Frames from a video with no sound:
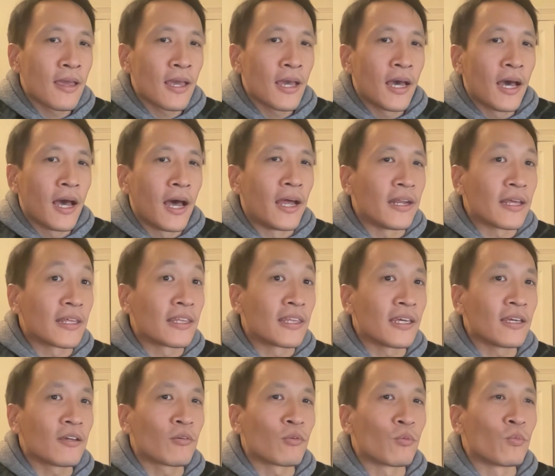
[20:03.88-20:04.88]
And I
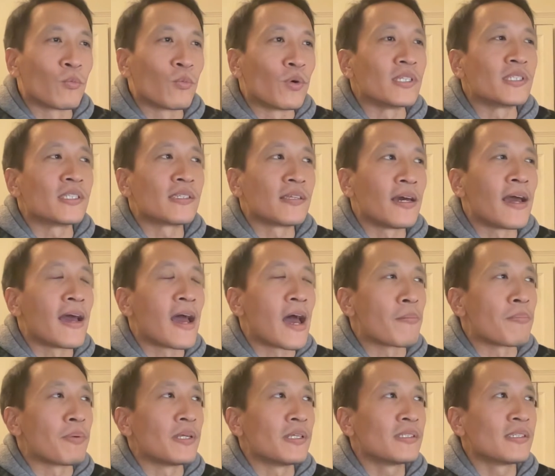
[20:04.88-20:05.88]
think once that
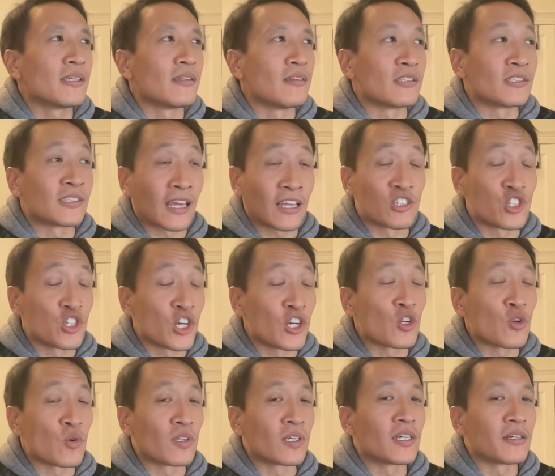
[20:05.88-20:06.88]
happens and it's like
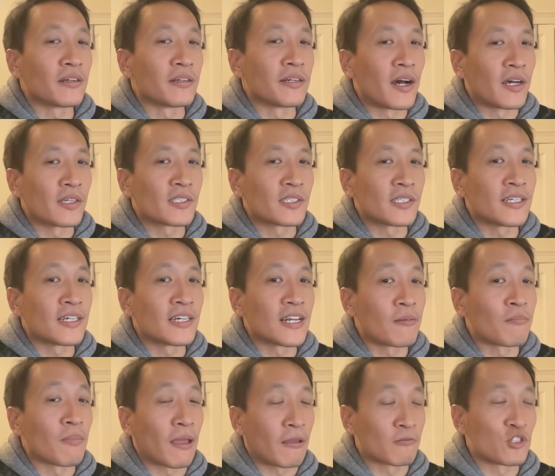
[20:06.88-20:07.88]
genuine curiosity and
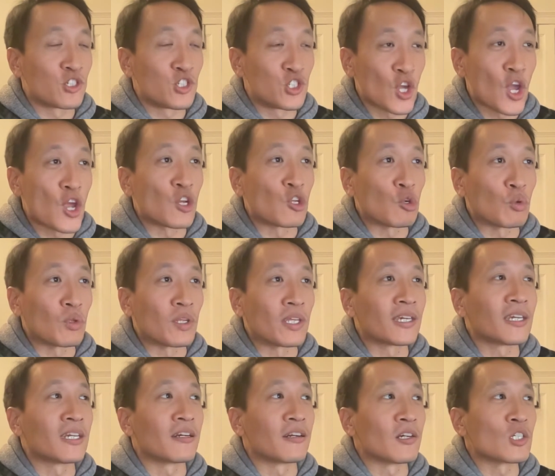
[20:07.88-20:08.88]
I'm like
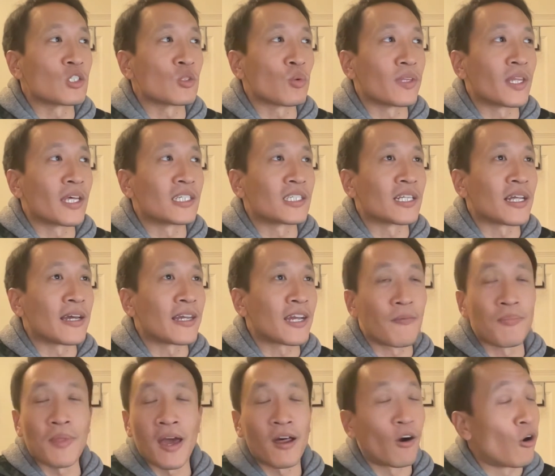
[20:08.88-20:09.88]
genuinely curious what that's like,
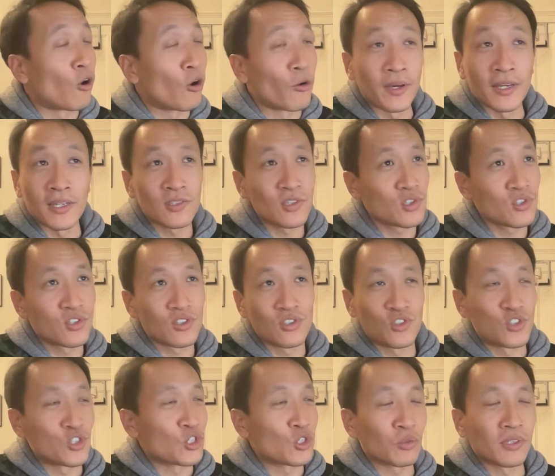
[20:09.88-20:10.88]
I'm not always
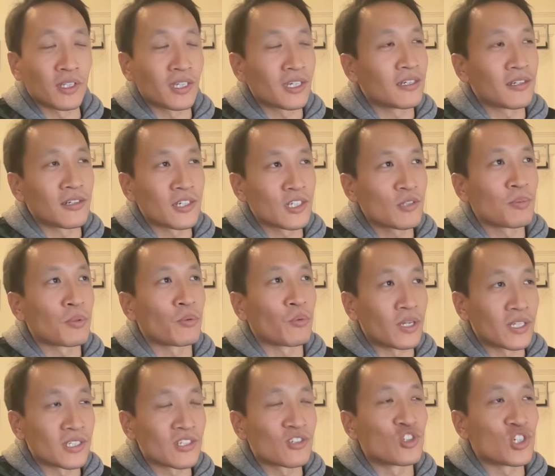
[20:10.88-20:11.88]
genuinely curious, but
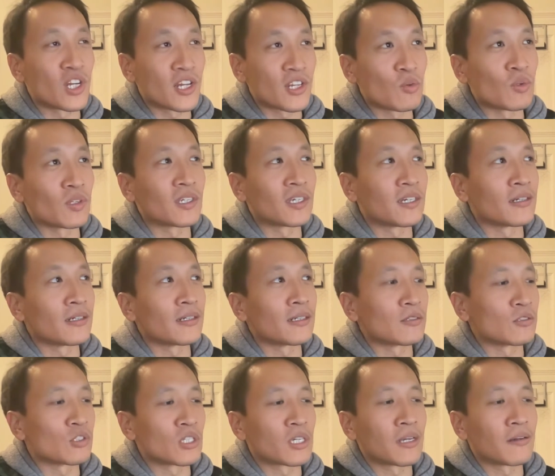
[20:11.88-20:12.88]
when it's genuine
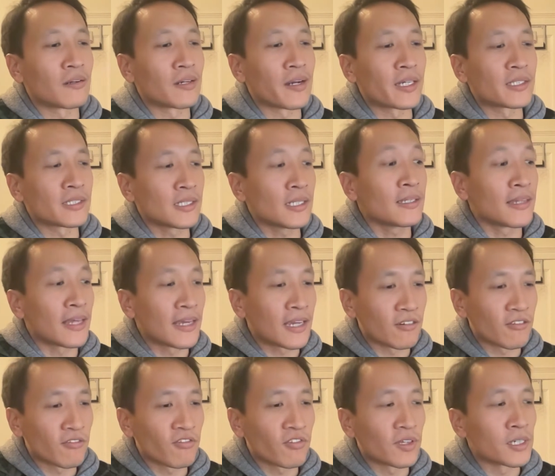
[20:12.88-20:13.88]
curiosity, they
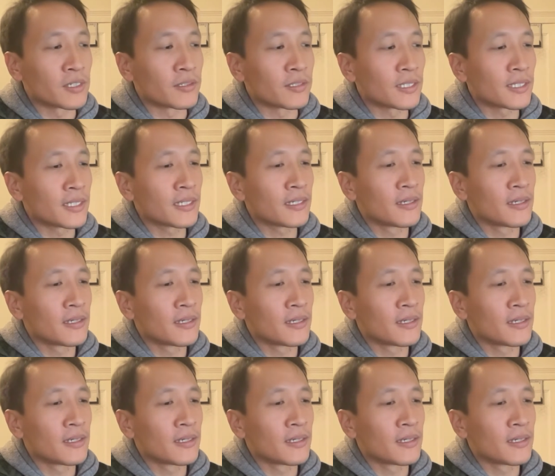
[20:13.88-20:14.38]
can feel it.